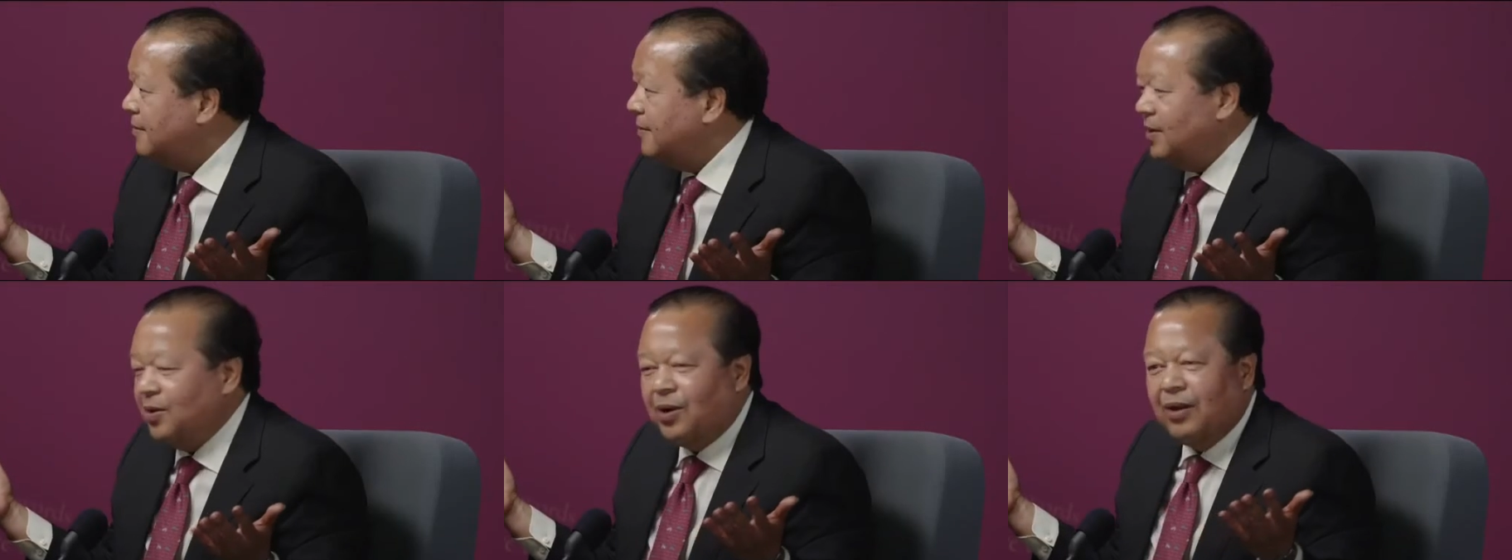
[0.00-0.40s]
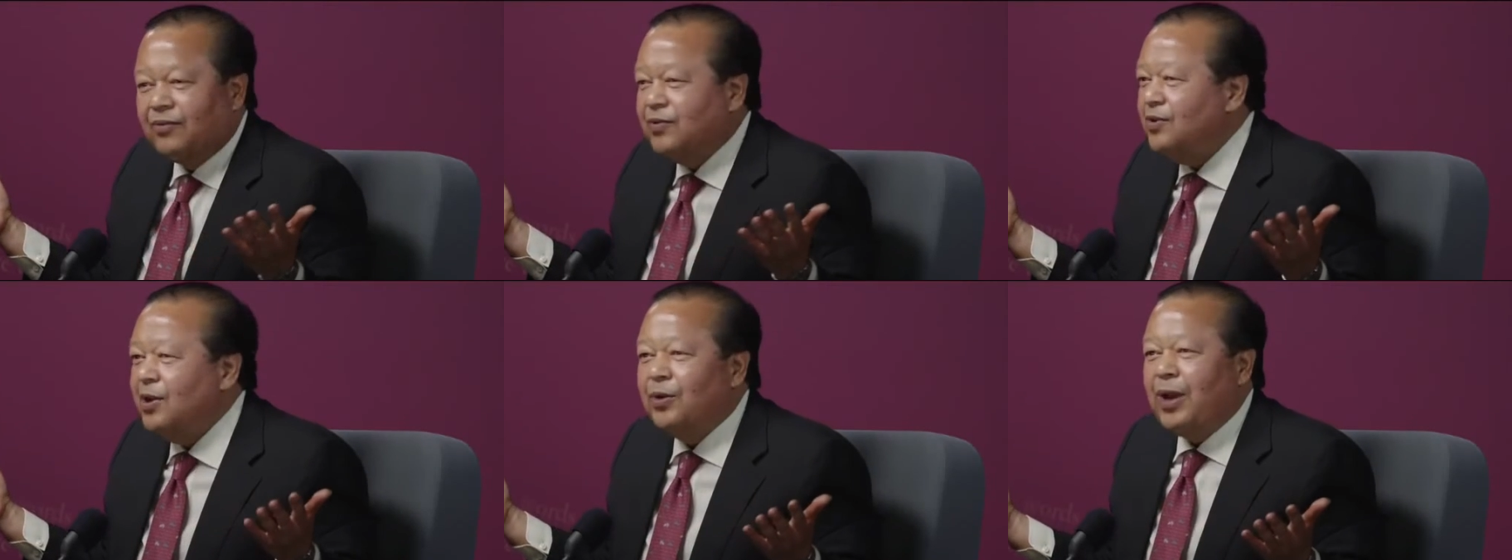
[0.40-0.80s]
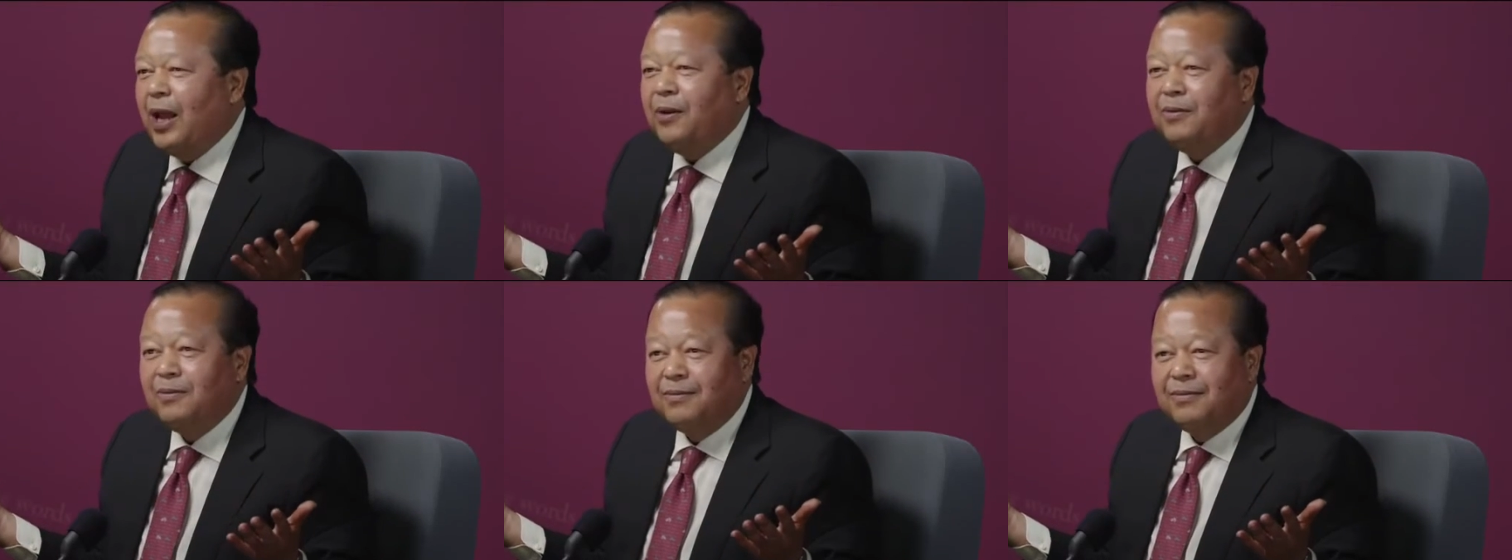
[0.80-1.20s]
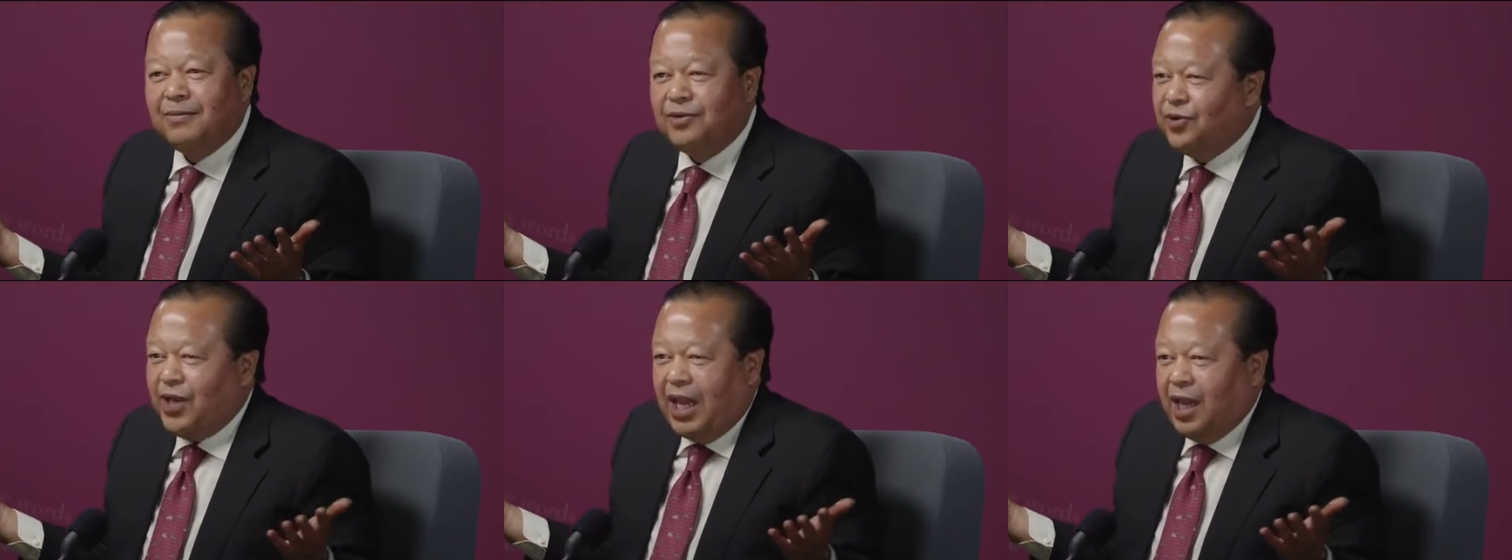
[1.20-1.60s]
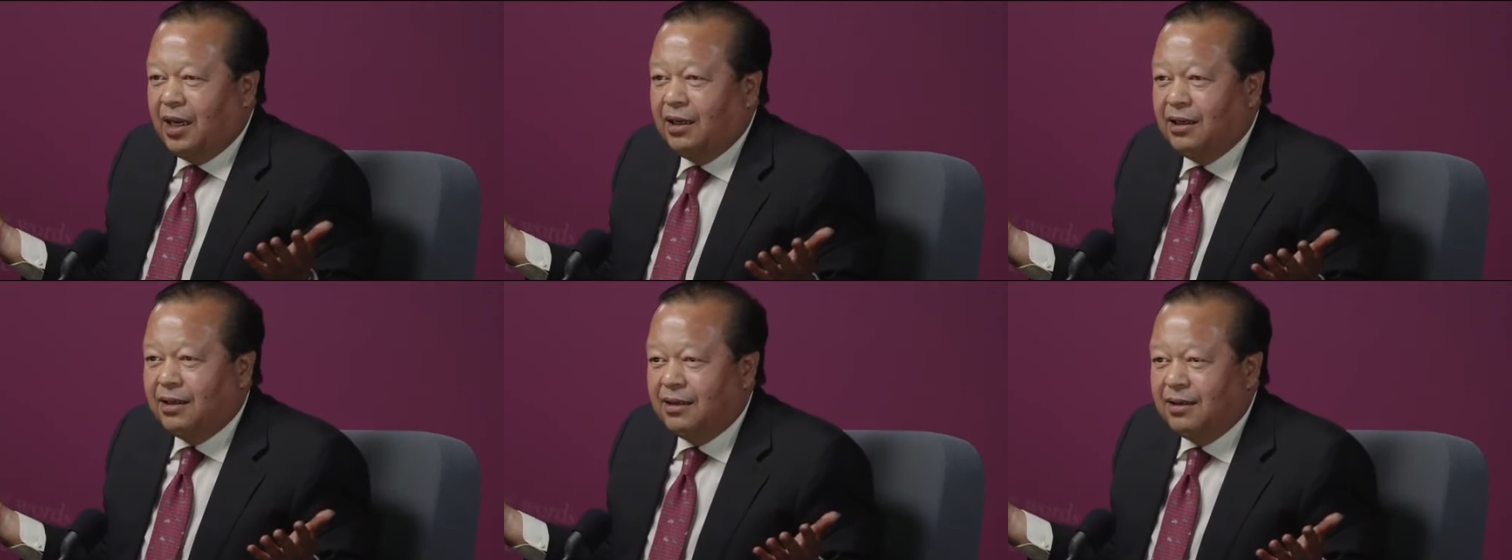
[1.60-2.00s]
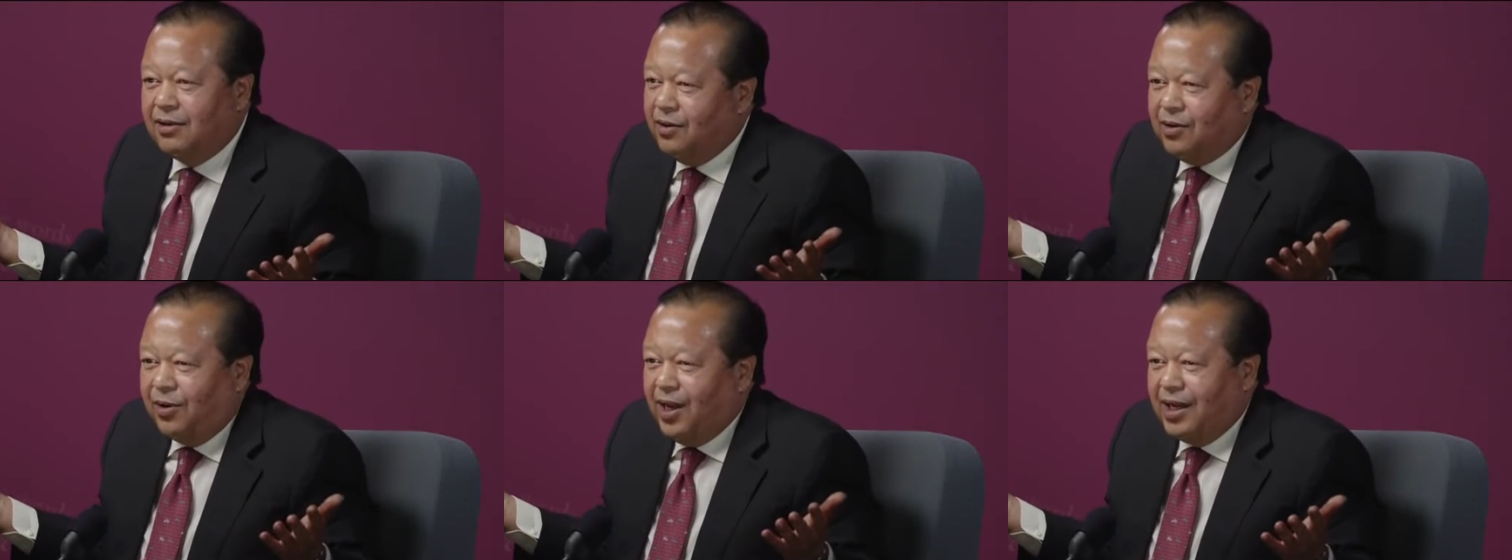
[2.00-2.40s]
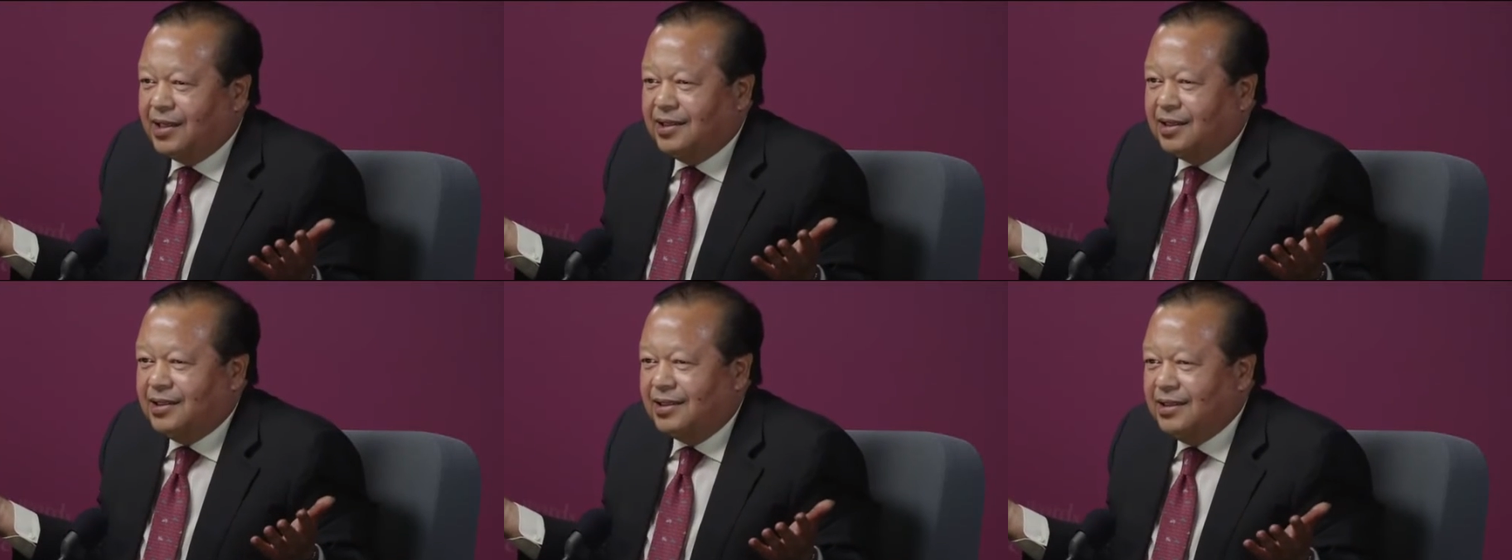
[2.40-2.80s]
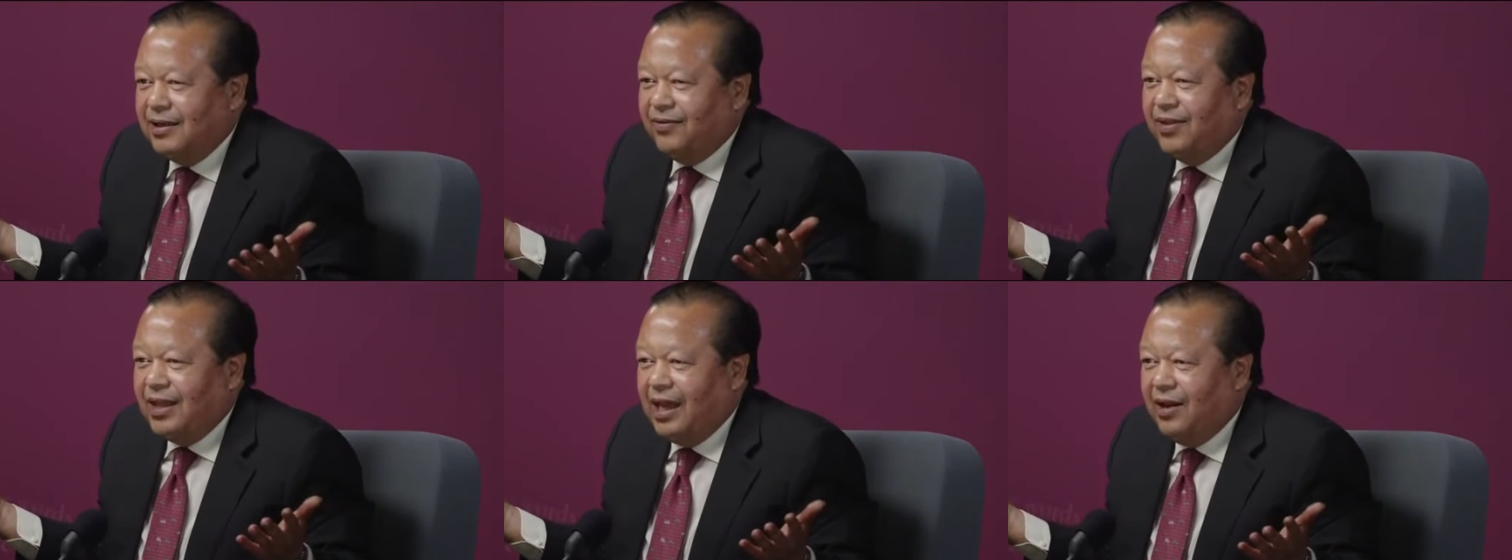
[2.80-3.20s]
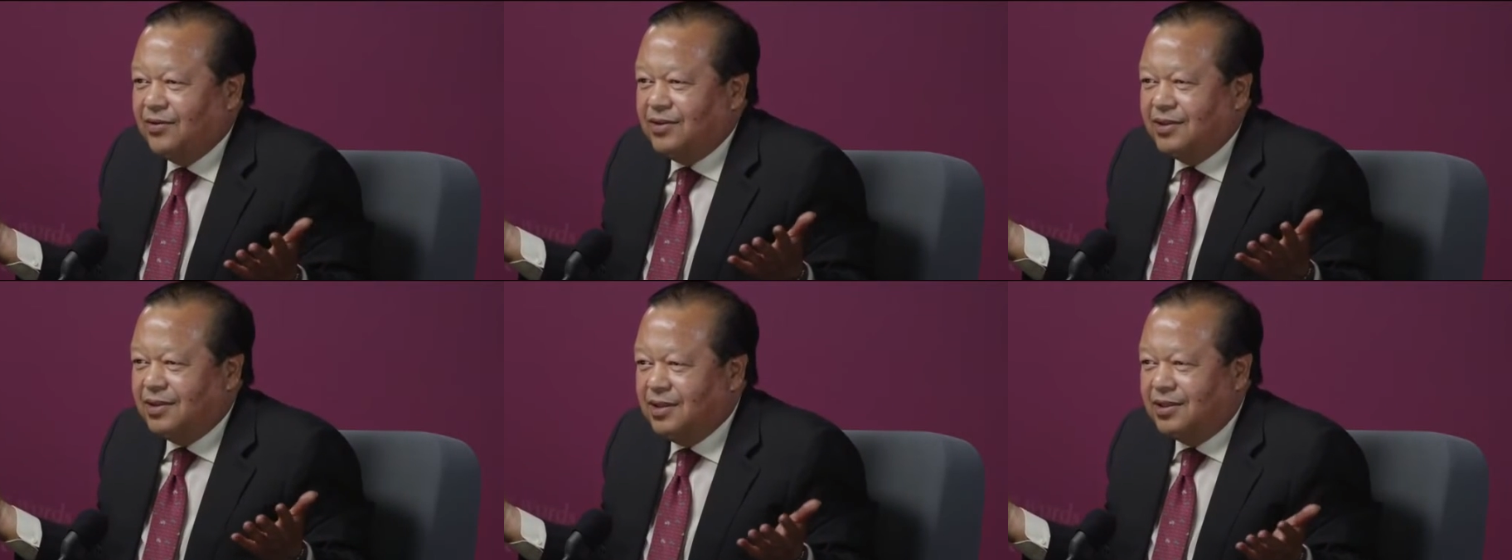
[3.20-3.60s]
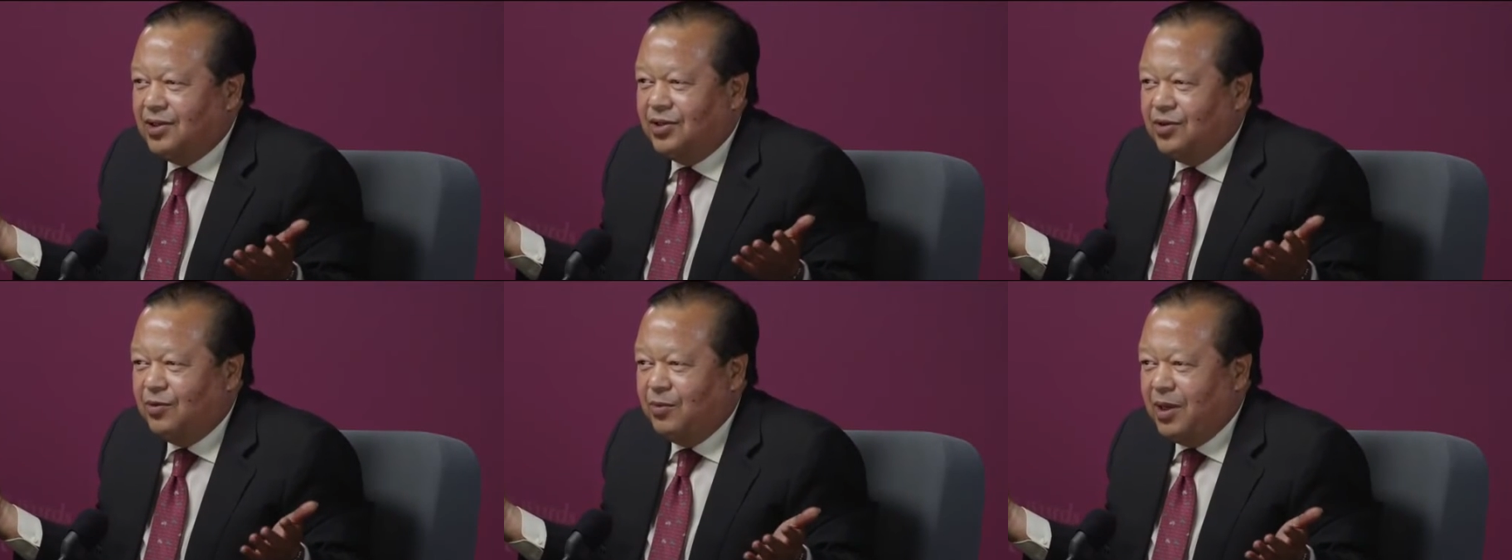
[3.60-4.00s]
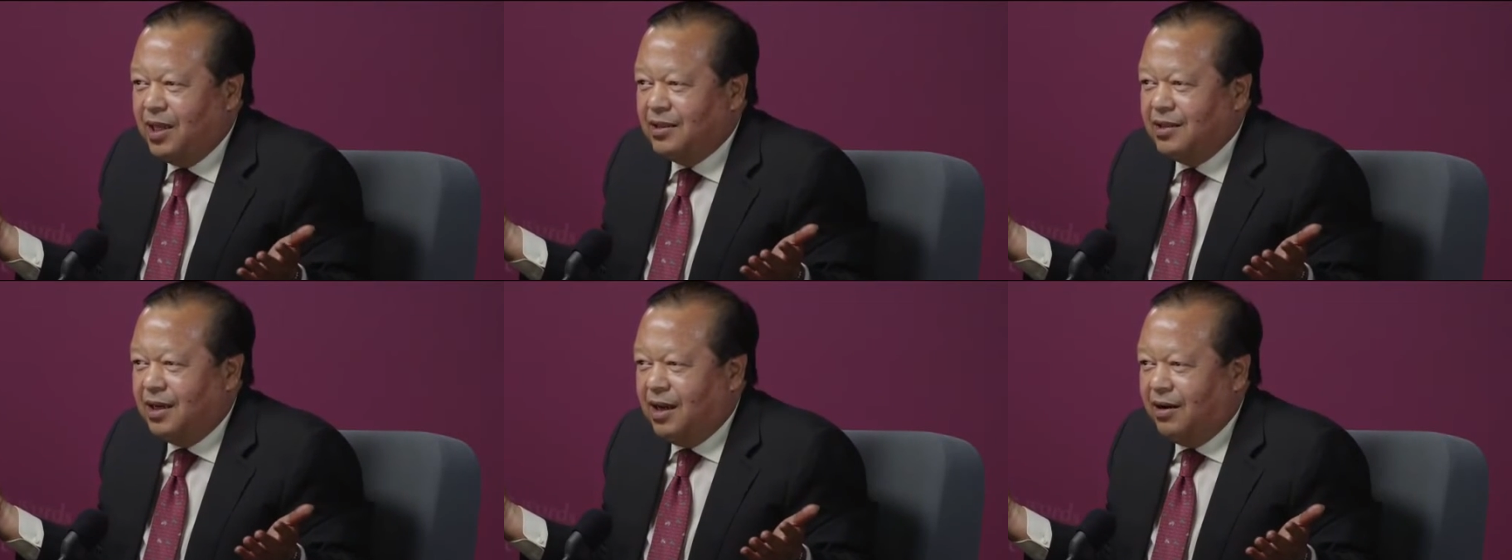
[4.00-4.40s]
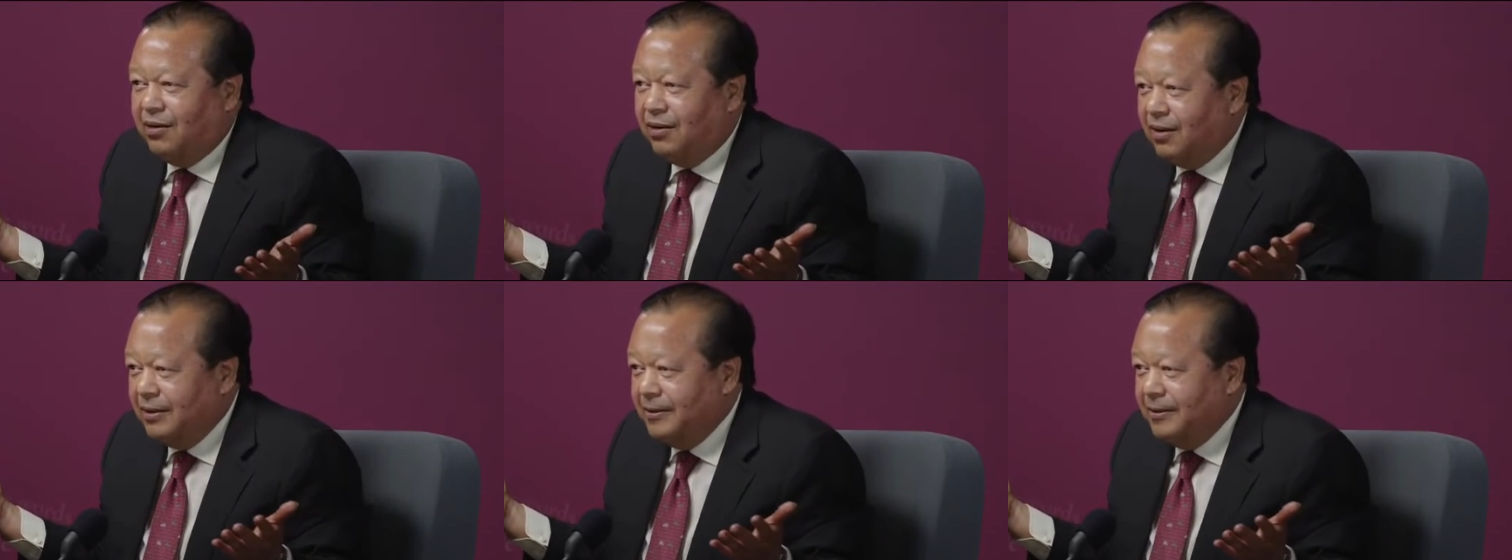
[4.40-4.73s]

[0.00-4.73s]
Don't have to slow down. You can't. You're going at 67,062 miles an hour.